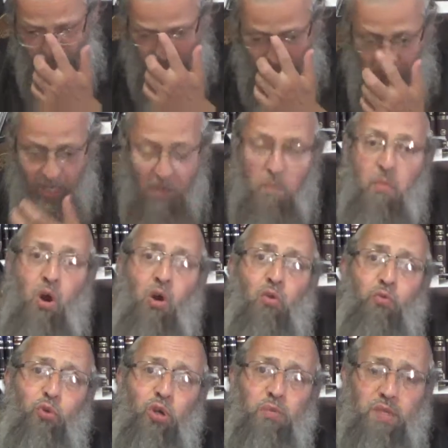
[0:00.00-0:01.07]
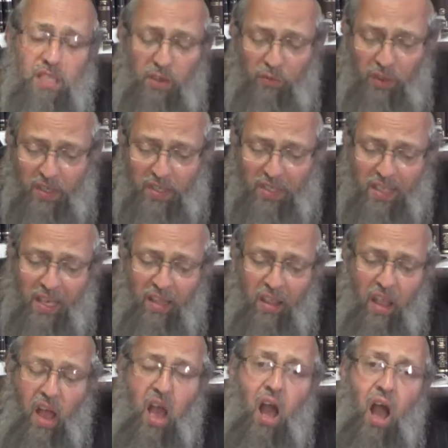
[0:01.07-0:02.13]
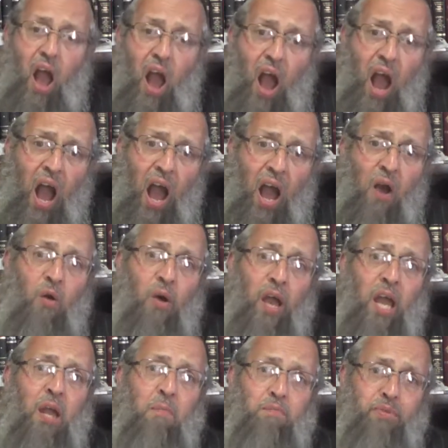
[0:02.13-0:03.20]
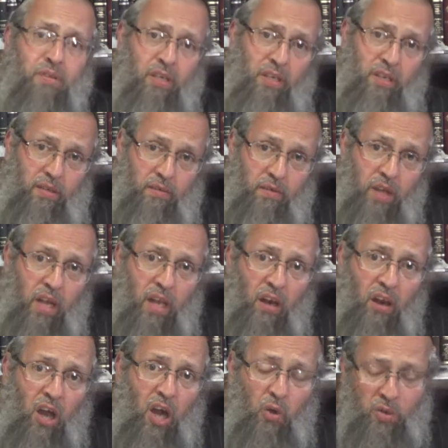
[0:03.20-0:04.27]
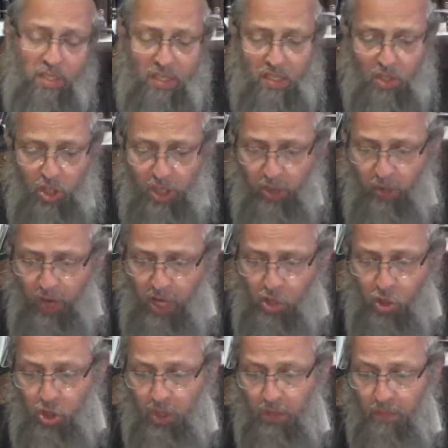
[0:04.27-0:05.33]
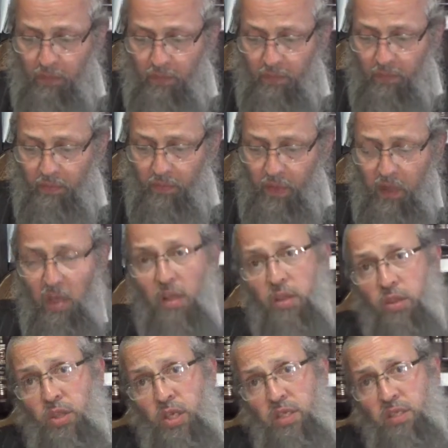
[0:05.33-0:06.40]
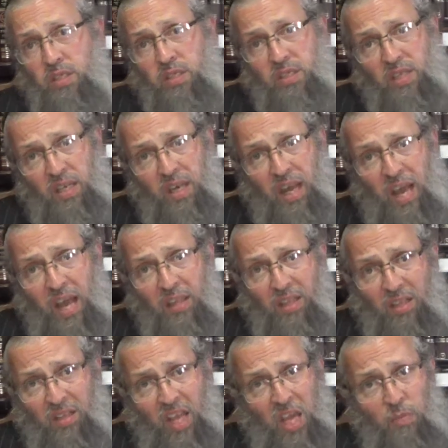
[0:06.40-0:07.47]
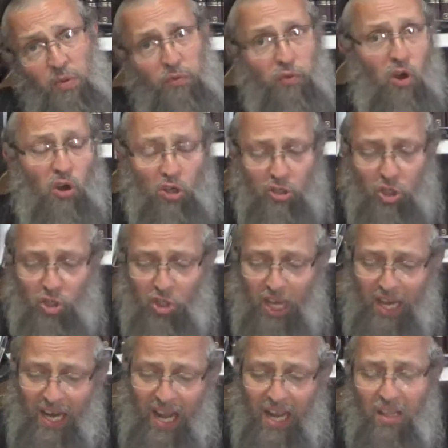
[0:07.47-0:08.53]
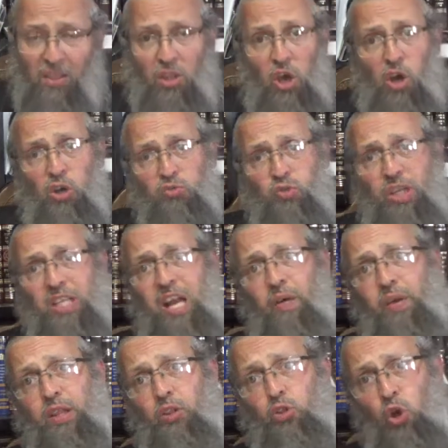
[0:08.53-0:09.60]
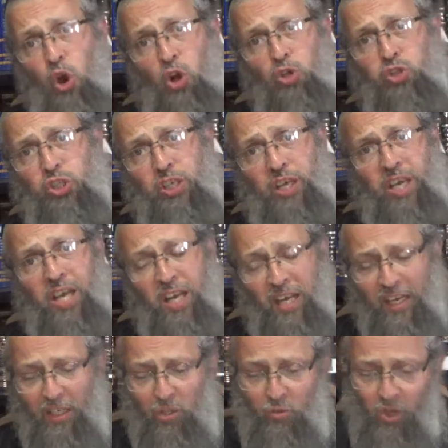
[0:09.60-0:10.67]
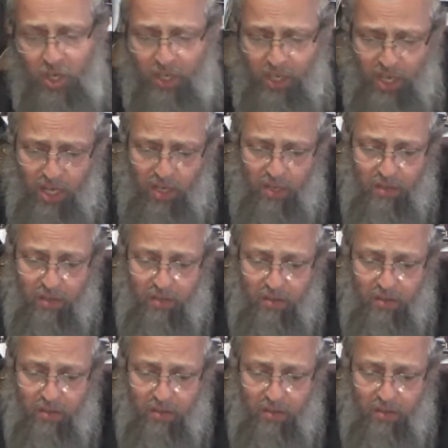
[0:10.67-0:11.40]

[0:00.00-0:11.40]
and he mourned for himself and he said, How empty and low is the generation! This is the night, the day before Rosh Hashanah, and those right now indulge in eating and drinking.